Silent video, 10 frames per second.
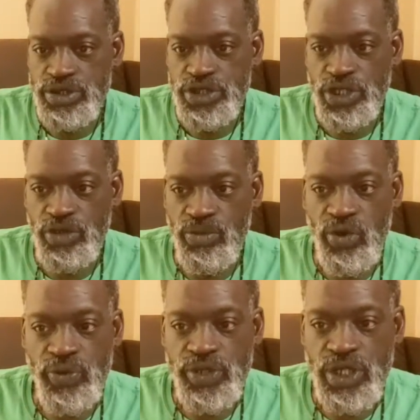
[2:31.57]
Still
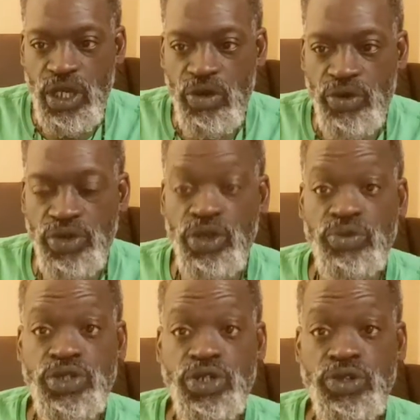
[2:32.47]
moving slow on
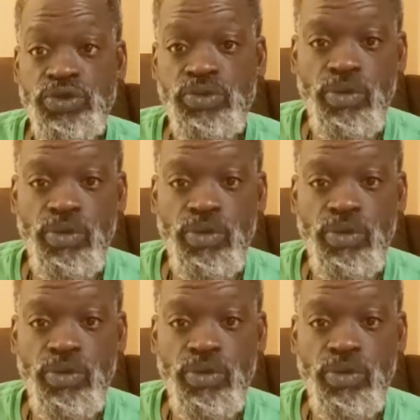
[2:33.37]
YouTube.